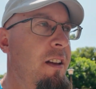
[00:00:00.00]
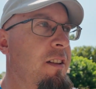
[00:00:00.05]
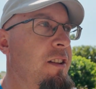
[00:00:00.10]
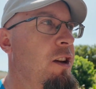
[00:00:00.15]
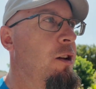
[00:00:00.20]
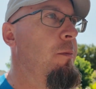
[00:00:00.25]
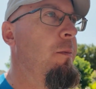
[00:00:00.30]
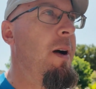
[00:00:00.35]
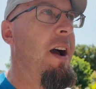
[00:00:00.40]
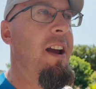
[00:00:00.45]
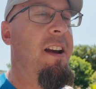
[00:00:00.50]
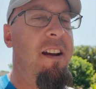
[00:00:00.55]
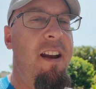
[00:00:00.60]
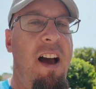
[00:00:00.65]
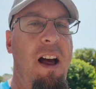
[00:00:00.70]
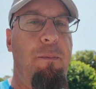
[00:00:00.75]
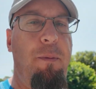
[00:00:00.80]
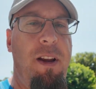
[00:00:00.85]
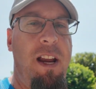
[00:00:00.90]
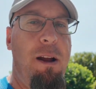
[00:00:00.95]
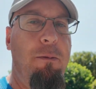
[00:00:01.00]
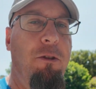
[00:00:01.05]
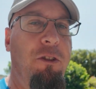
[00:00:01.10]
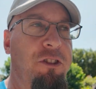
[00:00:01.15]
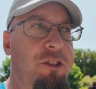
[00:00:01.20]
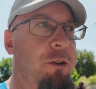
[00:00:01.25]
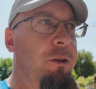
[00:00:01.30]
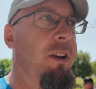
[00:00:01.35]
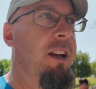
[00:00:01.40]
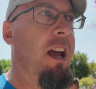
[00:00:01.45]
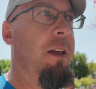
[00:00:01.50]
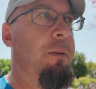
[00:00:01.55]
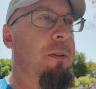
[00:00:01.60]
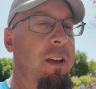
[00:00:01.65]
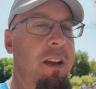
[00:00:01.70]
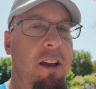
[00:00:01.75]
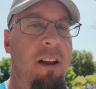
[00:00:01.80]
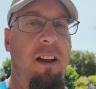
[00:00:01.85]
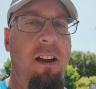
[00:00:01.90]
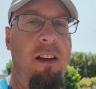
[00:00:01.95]
you might not be able to get
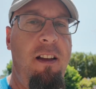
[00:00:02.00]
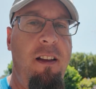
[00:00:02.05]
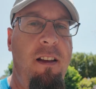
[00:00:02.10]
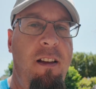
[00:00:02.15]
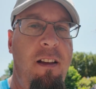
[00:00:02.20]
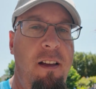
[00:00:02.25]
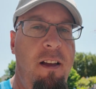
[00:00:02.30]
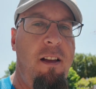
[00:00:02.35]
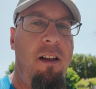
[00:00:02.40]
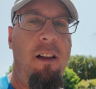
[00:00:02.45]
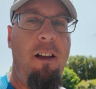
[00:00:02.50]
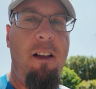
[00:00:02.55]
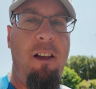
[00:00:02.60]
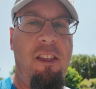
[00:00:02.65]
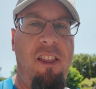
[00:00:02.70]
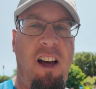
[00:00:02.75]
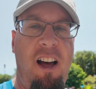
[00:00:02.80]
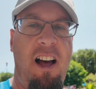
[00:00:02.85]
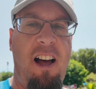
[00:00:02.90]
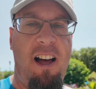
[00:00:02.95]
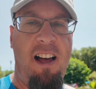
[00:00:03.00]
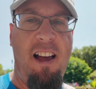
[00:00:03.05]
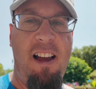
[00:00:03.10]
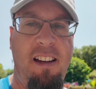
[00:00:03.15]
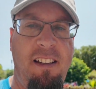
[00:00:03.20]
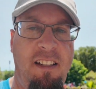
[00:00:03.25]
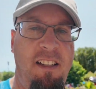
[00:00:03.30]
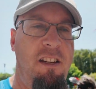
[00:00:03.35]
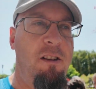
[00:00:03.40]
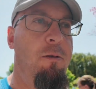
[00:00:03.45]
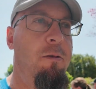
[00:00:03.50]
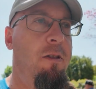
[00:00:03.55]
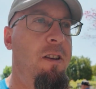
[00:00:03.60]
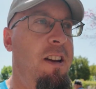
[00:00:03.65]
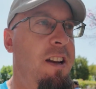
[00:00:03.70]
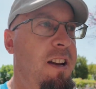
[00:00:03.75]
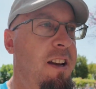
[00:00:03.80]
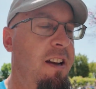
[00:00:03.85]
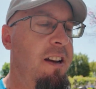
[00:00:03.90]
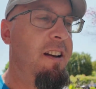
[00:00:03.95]
the height you
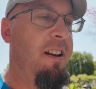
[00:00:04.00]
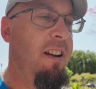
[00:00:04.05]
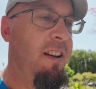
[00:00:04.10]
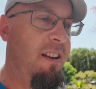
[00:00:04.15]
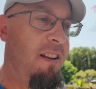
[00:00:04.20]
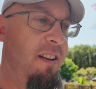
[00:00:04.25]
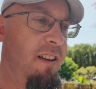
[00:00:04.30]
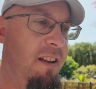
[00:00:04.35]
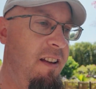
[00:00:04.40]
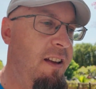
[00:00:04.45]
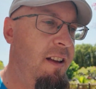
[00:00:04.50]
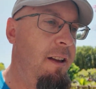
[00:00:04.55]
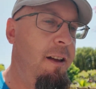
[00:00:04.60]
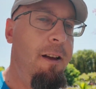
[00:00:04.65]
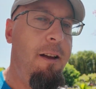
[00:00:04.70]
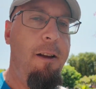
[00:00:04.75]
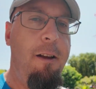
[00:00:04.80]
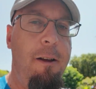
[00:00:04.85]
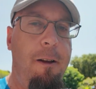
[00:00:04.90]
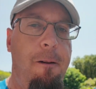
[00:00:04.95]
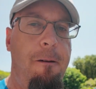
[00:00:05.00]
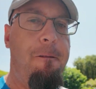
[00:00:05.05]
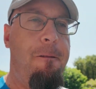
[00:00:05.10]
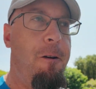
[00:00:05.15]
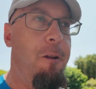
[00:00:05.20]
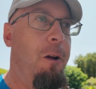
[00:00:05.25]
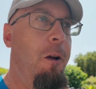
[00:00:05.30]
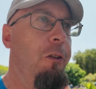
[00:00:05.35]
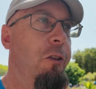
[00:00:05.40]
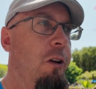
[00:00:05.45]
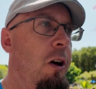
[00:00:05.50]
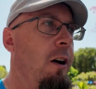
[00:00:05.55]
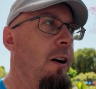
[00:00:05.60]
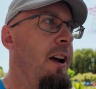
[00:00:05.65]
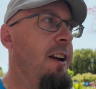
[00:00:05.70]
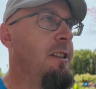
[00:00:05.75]
need for those long